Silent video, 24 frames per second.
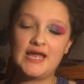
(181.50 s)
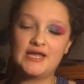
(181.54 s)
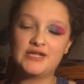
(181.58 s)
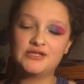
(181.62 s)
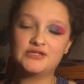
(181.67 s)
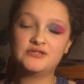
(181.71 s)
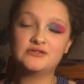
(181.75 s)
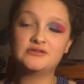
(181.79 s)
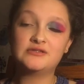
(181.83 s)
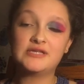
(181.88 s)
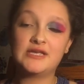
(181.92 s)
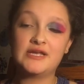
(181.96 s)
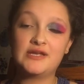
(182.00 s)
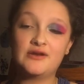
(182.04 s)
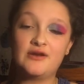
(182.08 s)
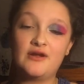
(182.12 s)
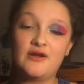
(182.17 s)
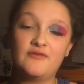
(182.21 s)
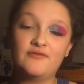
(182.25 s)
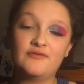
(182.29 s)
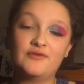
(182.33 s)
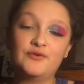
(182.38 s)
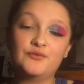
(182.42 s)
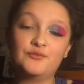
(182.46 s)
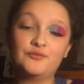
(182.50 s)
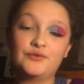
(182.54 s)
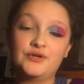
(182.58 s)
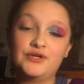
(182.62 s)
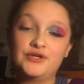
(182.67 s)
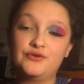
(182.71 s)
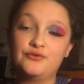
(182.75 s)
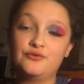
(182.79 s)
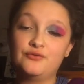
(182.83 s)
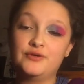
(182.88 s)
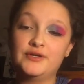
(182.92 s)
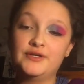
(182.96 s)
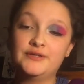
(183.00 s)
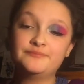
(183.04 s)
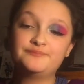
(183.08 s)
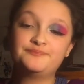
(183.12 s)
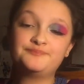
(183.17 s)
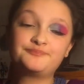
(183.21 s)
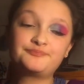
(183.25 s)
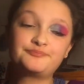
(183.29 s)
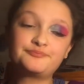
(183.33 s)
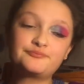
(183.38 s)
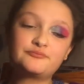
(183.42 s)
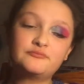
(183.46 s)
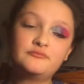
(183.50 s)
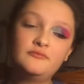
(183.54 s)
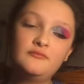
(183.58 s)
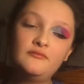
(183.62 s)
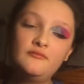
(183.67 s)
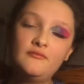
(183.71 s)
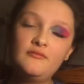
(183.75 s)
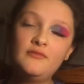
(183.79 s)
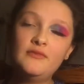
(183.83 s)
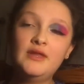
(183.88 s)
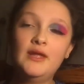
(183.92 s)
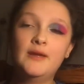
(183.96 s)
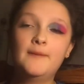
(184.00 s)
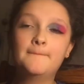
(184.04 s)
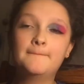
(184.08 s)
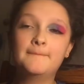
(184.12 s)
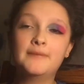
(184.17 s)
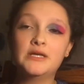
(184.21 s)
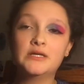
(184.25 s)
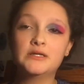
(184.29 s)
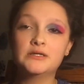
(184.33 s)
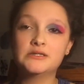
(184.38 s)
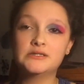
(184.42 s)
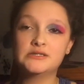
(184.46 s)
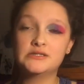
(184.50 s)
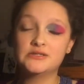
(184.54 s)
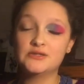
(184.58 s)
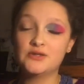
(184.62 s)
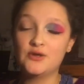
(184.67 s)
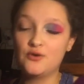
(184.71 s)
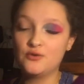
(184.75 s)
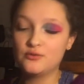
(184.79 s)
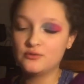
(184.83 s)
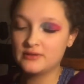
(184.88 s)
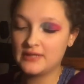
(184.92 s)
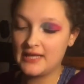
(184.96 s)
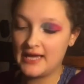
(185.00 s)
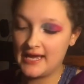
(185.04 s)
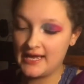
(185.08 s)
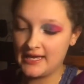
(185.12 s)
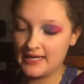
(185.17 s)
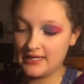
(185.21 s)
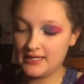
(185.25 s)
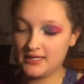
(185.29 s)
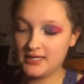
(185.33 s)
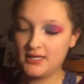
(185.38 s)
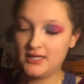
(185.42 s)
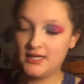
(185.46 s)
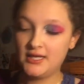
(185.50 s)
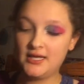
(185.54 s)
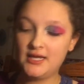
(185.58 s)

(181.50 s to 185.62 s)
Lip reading: had to take it off and redo it, because no lie,